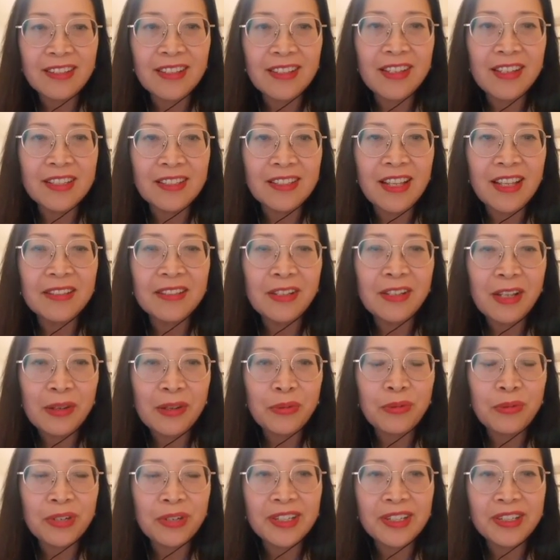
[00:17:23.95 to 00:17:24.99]
the
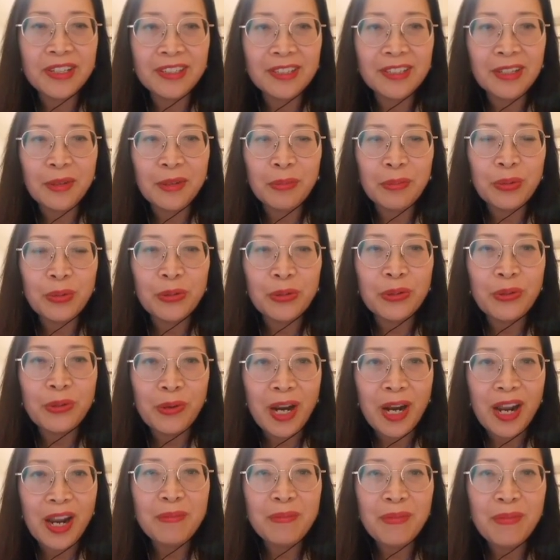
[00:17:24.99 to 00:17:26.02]
standardized work
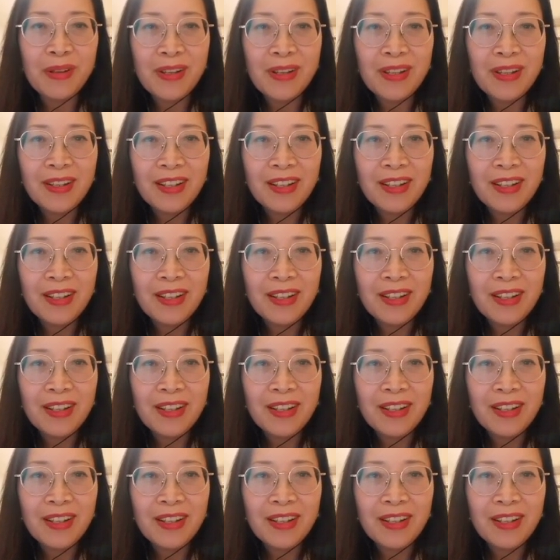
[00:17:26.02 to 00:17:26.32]
program,